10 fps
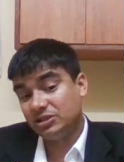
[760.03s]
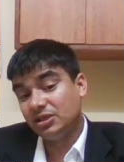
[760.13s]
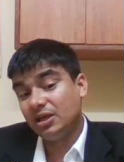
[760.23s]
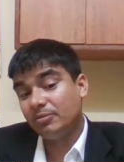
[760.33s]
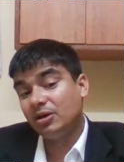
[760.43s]

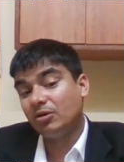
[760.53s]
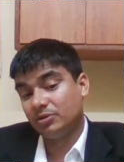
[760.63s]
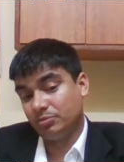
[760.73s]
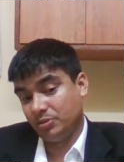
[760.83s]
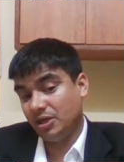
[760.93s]
level of the
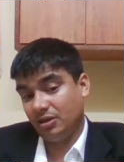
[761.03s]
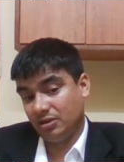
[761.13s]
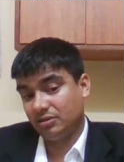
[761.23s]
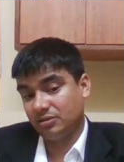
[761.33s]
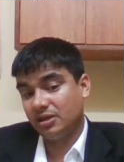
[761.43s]

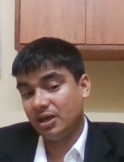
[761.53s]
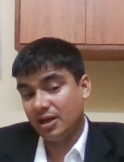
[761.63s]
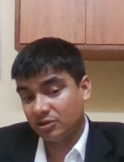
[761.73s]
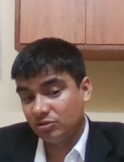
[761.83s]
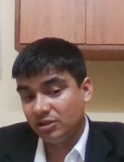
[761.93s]
pay they are
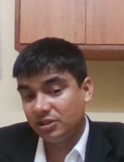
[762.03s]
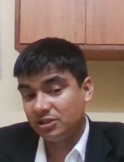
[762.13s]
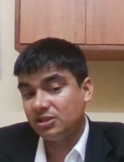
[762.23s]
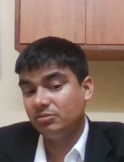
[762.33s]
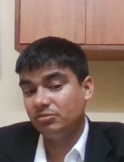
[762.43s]
actually
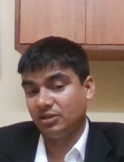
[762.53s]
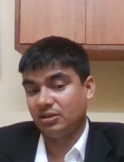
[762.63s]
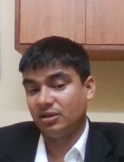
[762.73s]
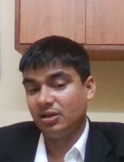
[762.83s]
receiving,